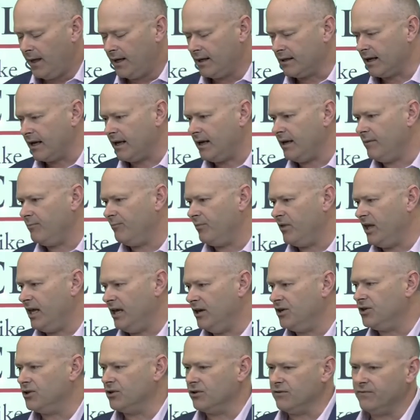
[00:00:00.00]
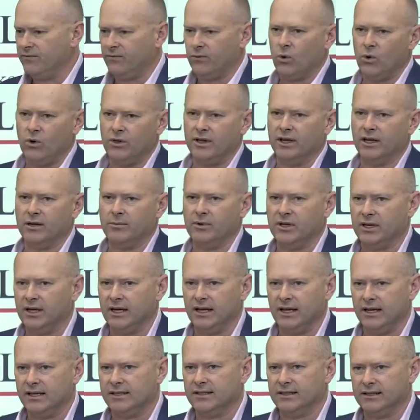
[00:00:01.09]
the, the issue for the
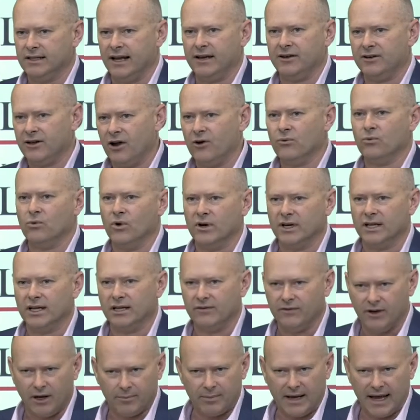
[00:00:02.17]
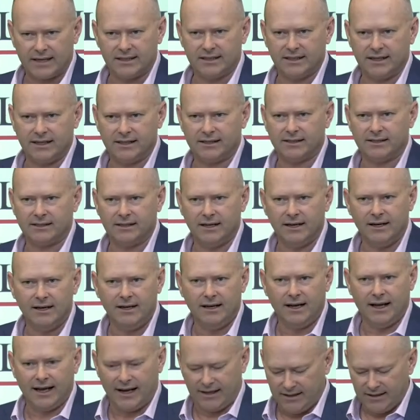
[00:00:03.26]
community is that they don't want to give up access
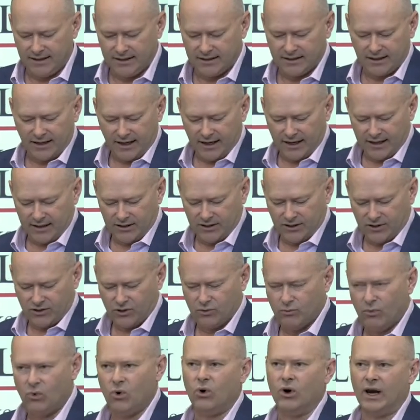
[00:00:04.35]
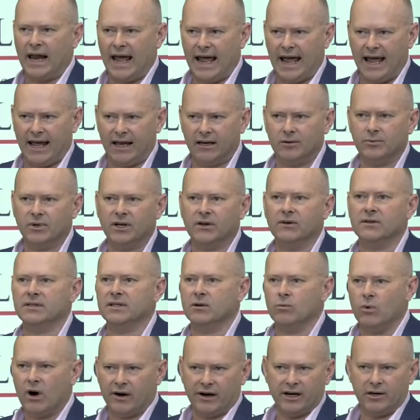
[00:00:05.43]
at this stage to more land because they're
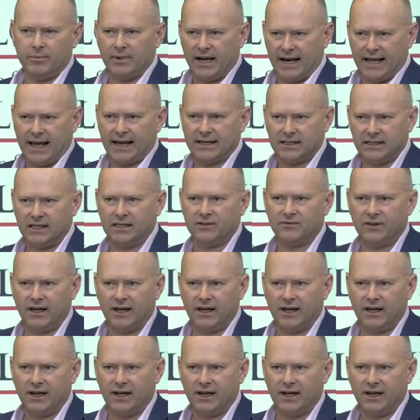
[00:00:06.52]
worried about access